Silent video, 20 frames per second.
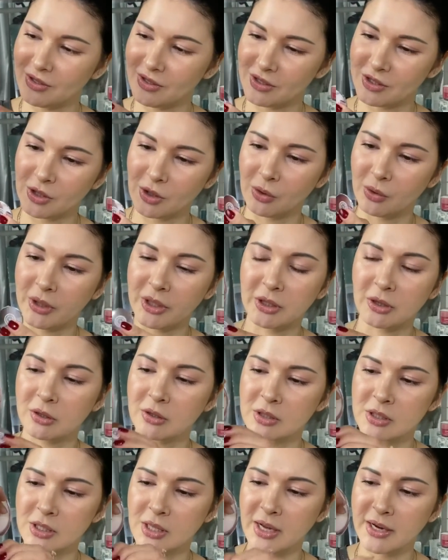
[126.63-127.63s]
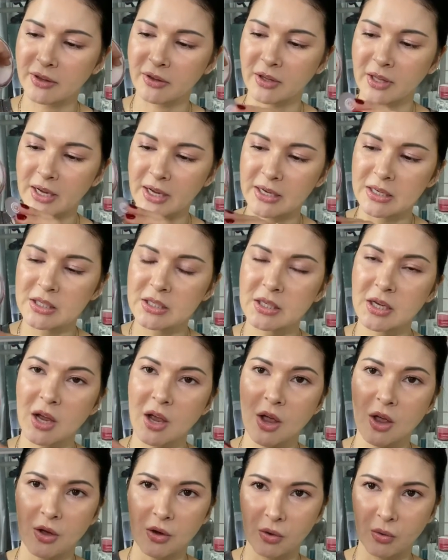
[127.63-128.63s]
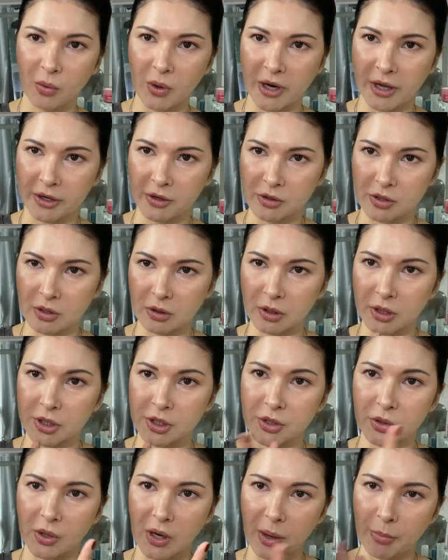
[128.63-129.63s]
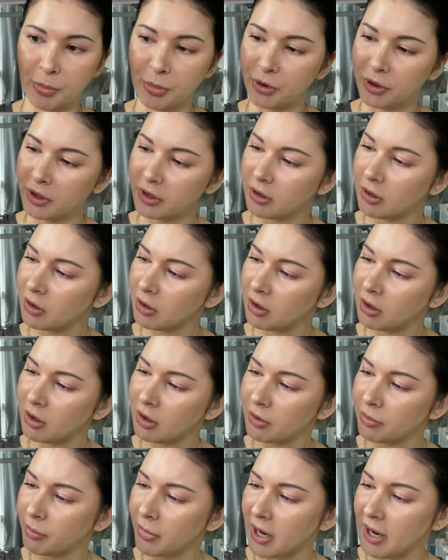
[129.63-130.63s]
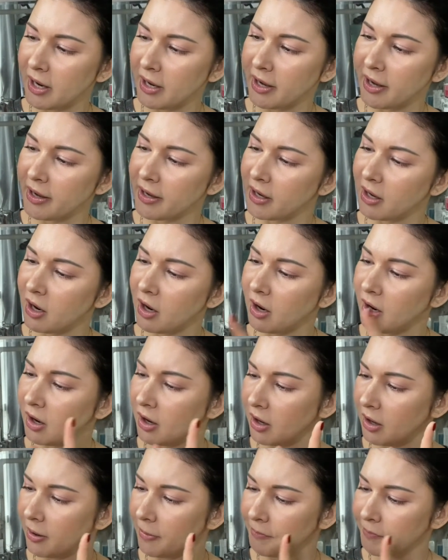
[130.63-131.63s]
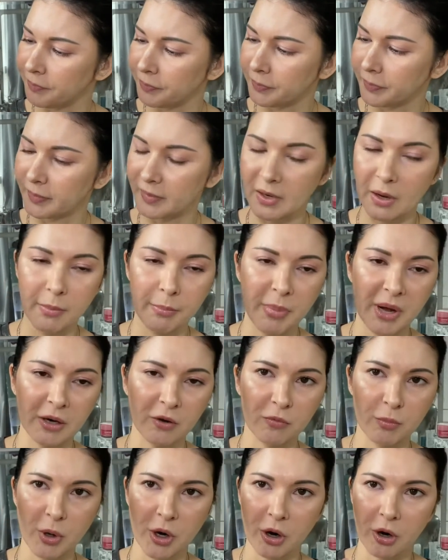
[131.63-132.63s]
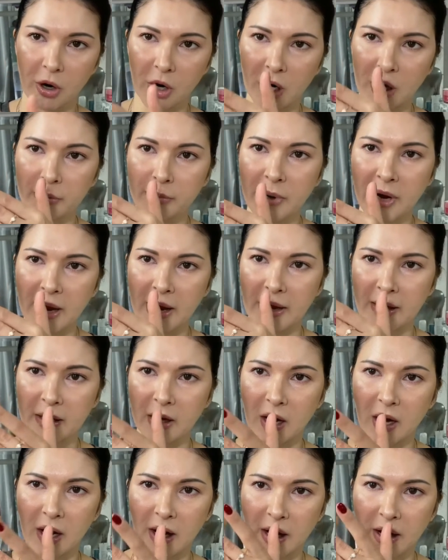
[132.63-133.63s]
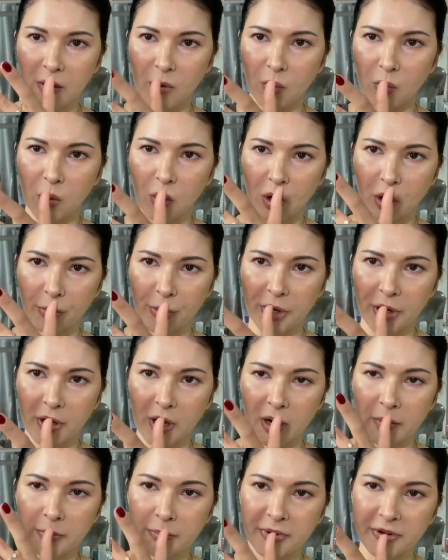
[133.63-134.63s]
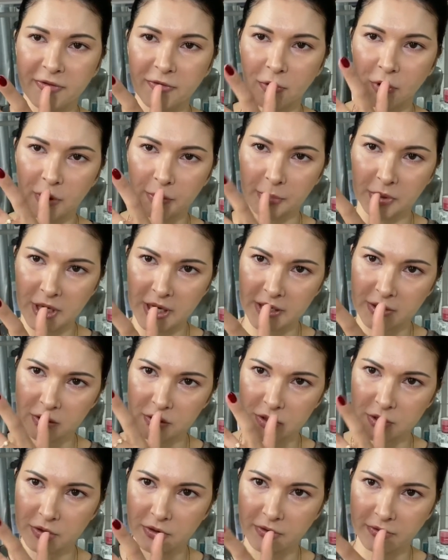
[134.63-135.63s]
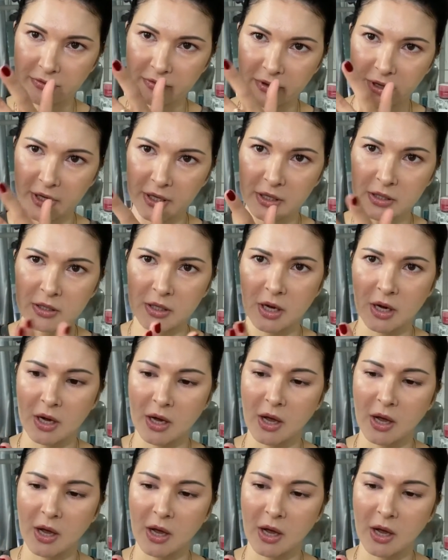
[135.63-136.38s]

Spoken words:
So it looks like this. What I usually do, I put it on my back of my arm and I warm it up before applying onto the face,